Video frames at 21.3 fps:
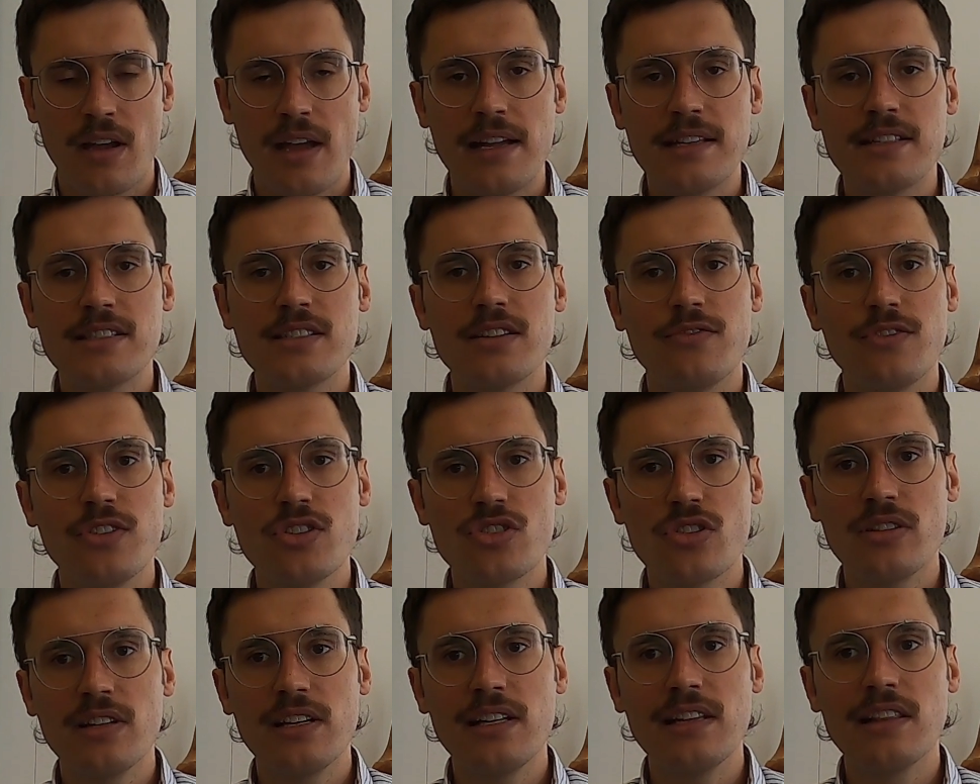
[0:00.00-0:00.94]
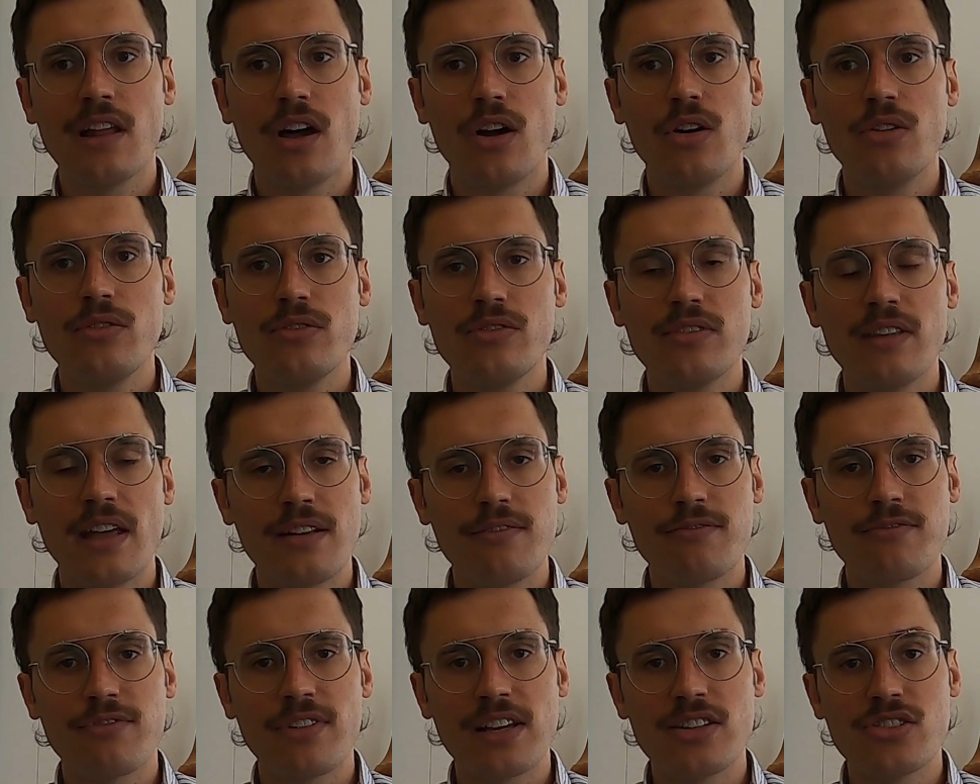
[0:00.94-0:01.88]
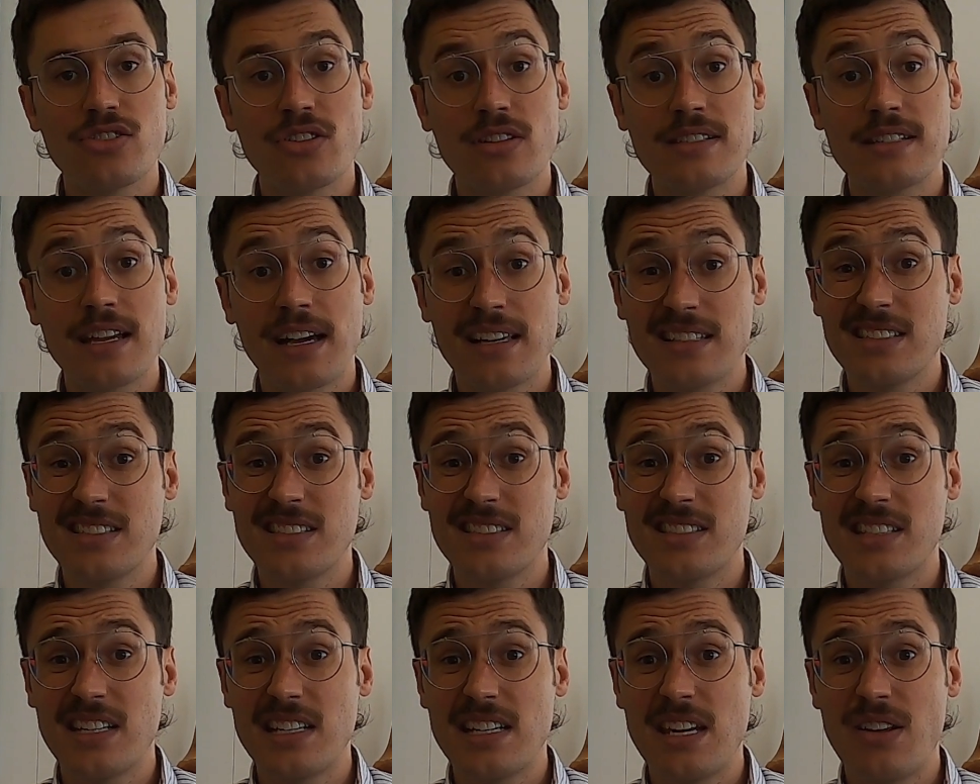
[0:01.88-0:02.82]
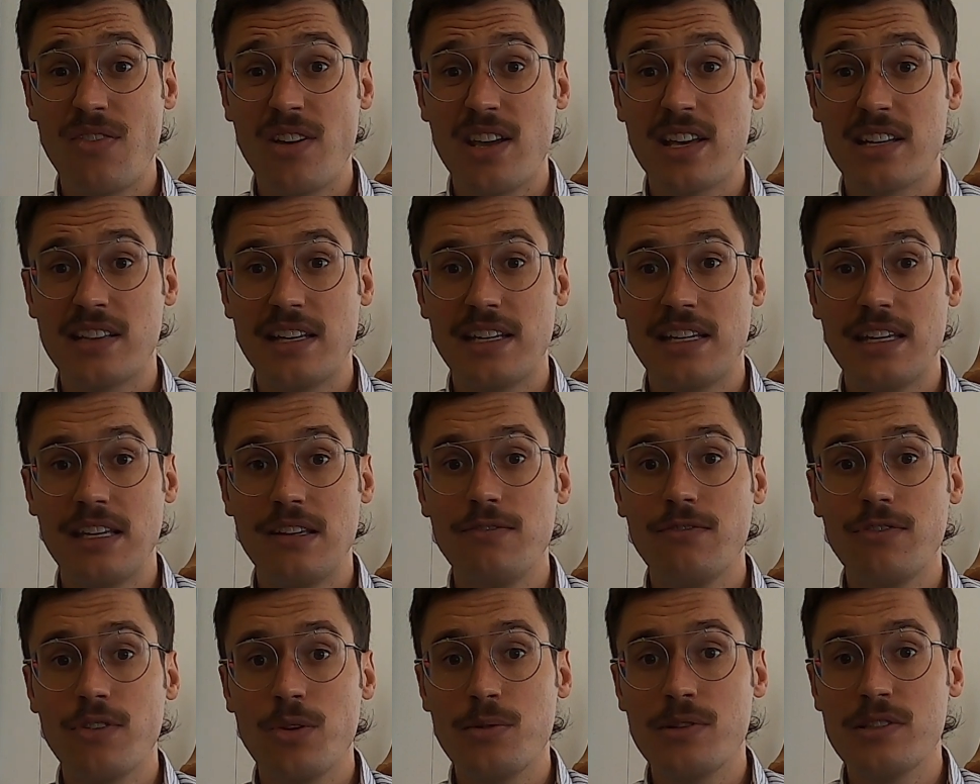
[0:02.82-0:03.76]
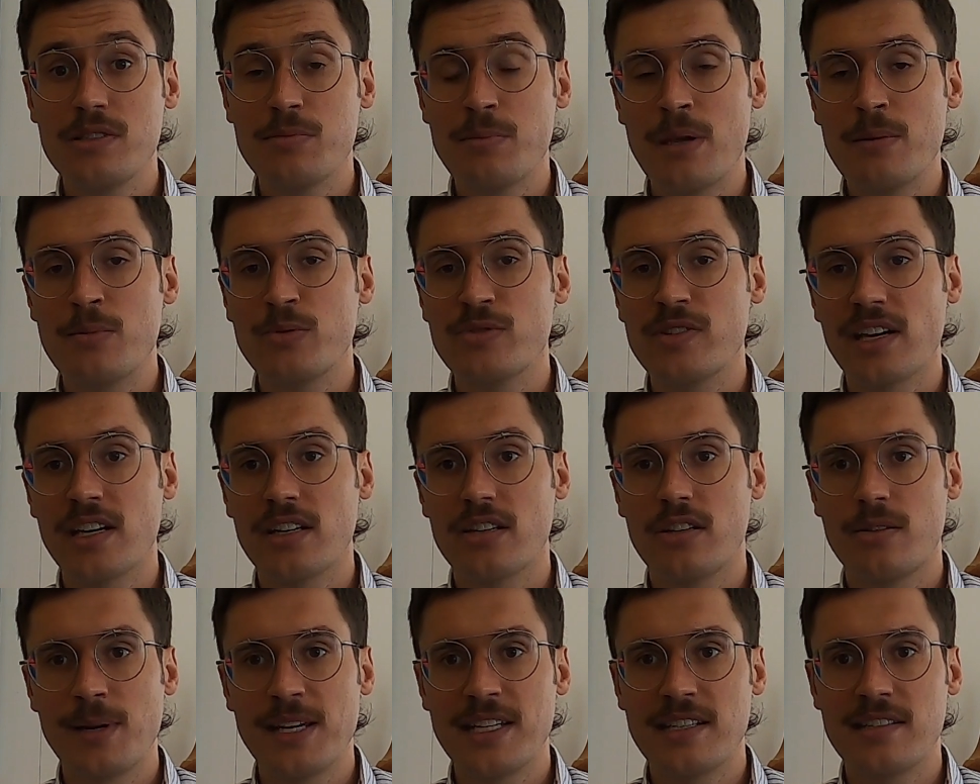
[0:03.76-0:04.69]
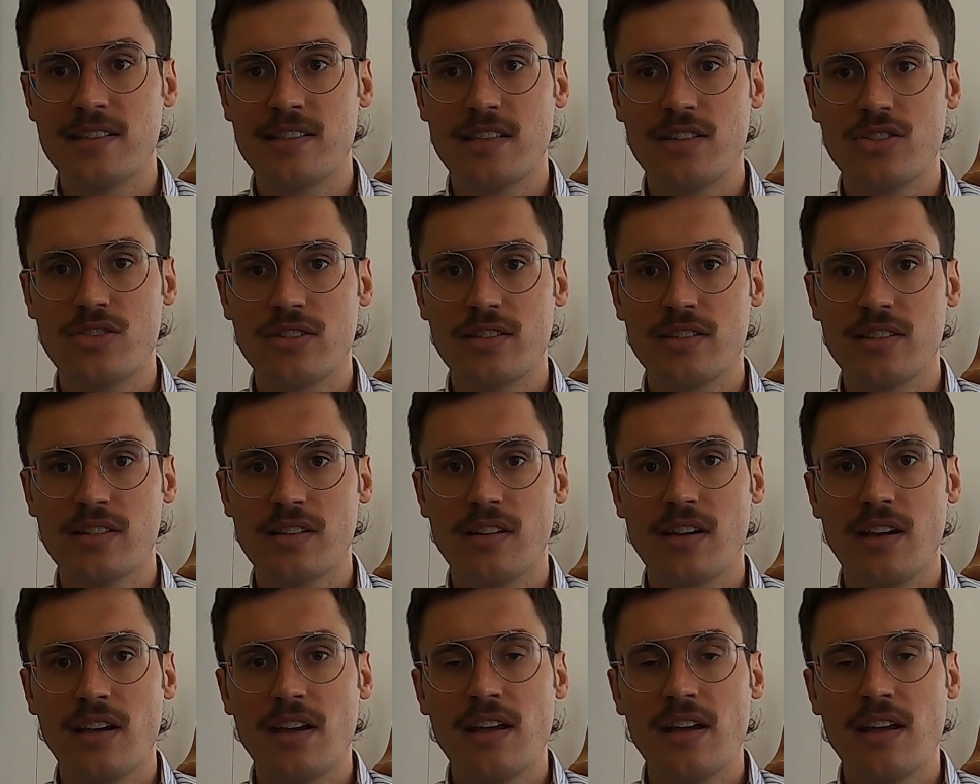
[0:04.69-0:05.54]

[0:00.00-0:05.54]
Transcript: It's sufficiently low that inflation doesn't significantly influence people's economic decisions,